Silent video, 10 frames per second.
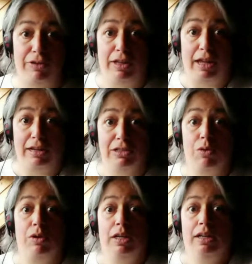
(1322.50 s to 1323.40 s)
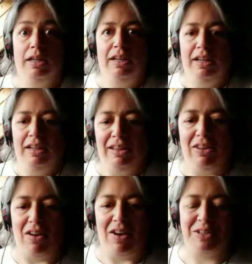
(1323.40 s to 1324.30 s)
or something like that, who feel like
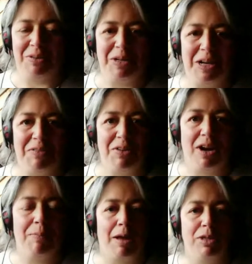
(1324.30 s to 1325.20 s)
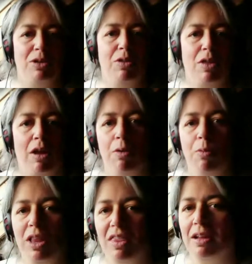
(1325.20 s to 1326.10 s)
totally lost or whatever at
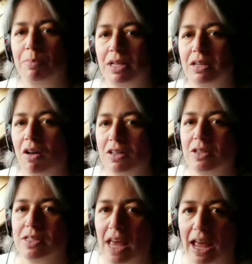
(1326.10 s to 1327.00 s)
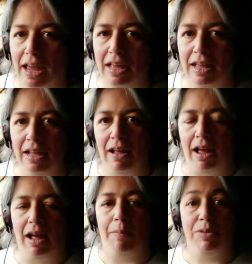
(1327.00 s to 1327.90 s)
being able to do things on one thing, but to also
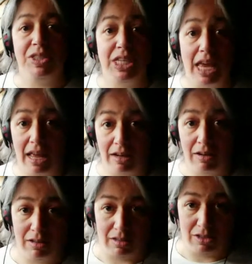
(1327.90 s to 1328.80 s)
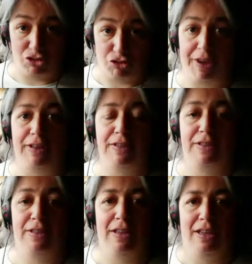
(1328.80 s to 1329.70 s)
say 10
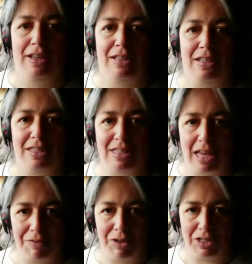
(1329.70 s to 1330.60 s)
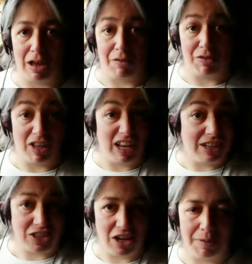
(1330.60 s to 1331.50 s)
tricks to save yourselves
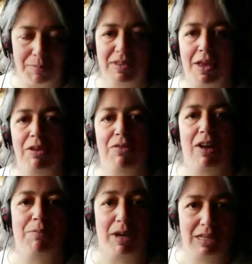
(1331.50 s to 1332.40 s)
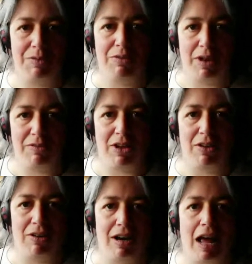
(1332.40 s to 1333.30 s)
each time. My
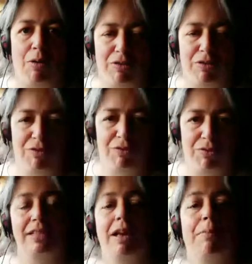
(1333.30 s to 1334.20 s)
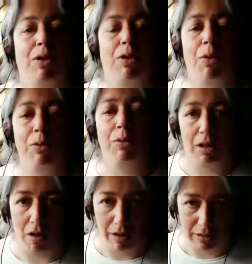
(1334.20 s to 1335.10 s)
$75 an hour fee, and the seminar only
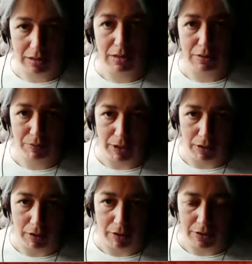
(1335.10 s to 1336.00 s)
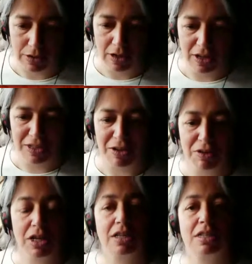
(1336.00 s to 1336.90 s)
costs $50. So
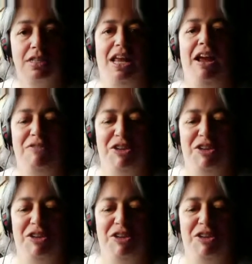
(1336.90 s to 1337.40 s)
you just saved